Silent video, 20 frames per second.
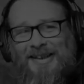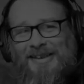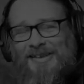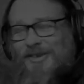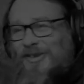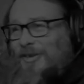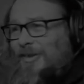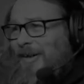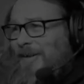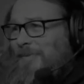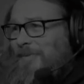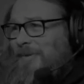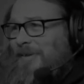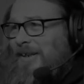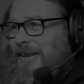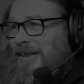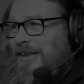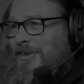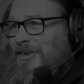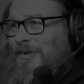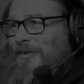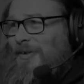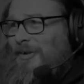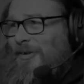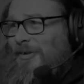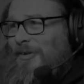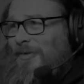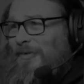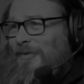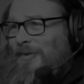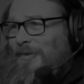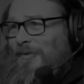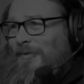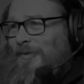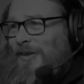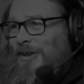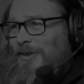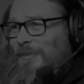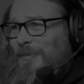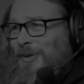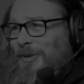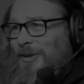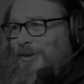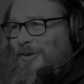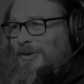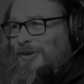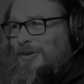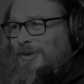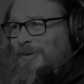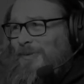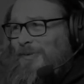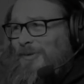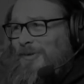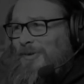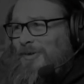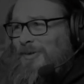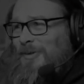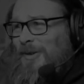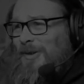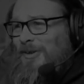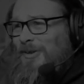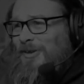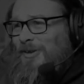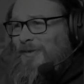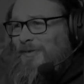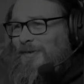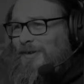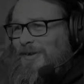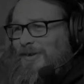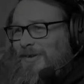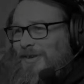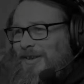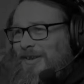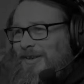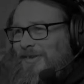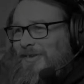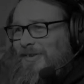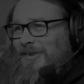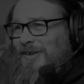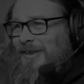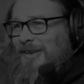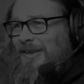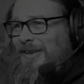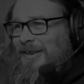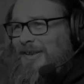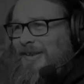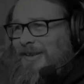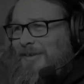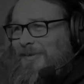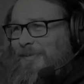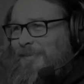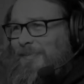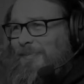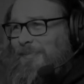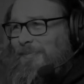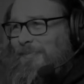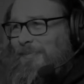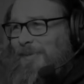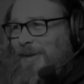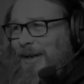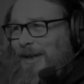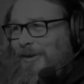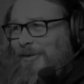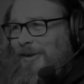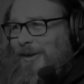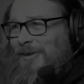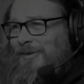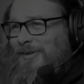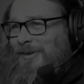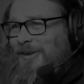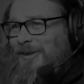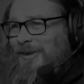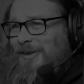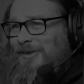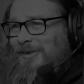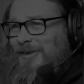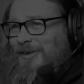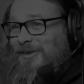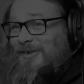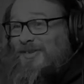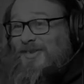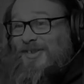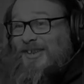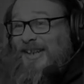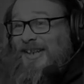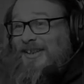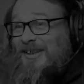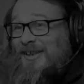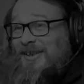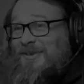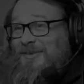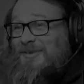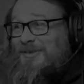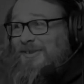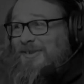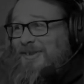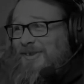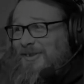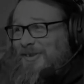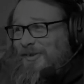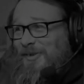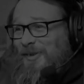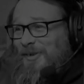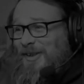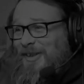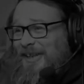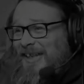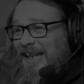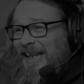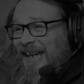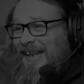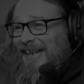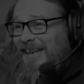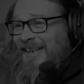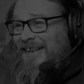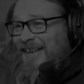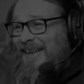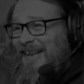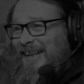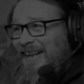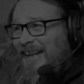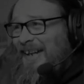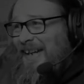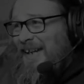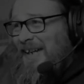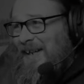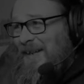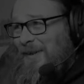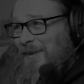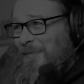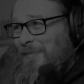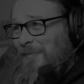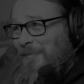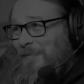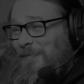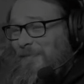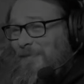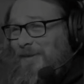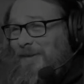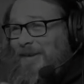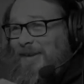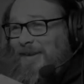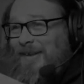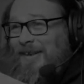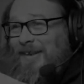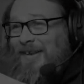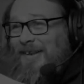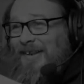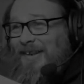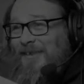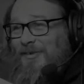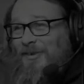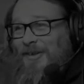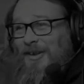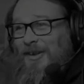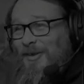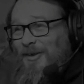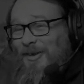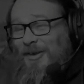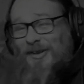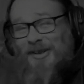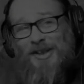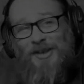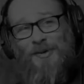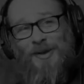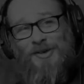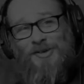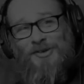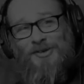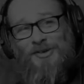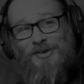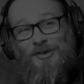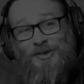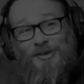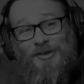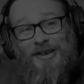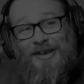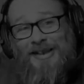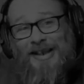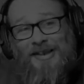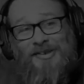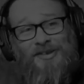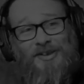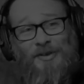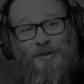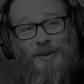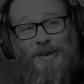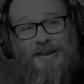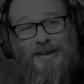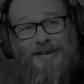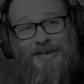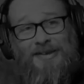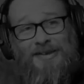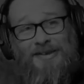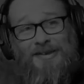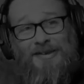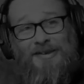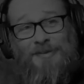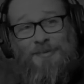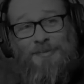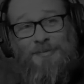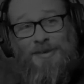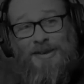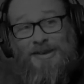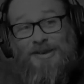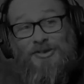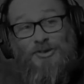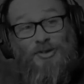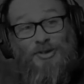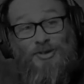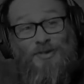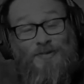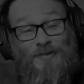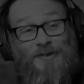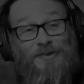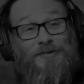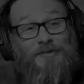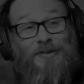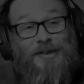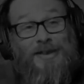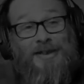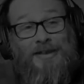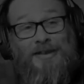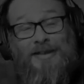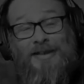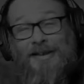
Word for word: Instagram, guys, if you're over on Facebook, YouTube, and Twitch, if you're kind of sitting in the background, you can just say hello so I know you're there. Um, if you have got any questions at all, you can ask away. Please do, feel free.